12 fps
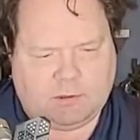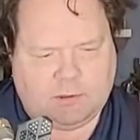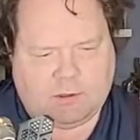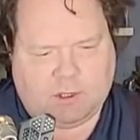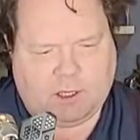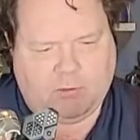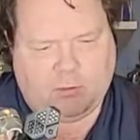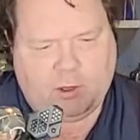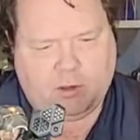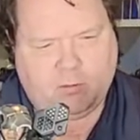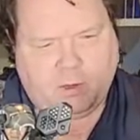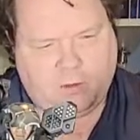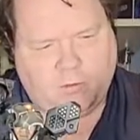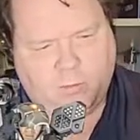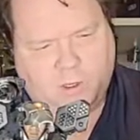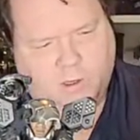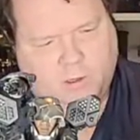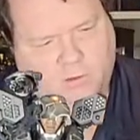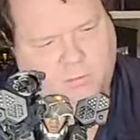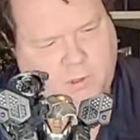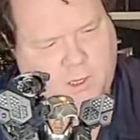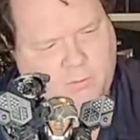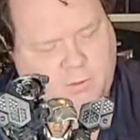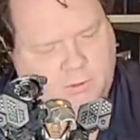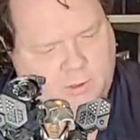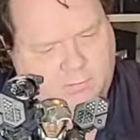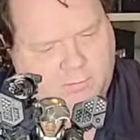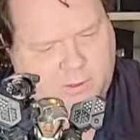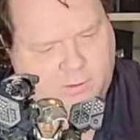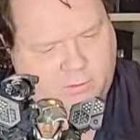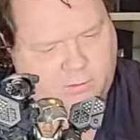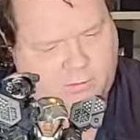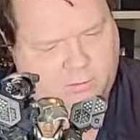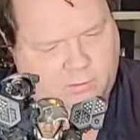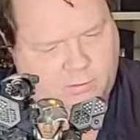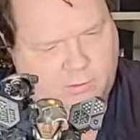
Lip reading: So he will be the one that will be on display with the Avengers.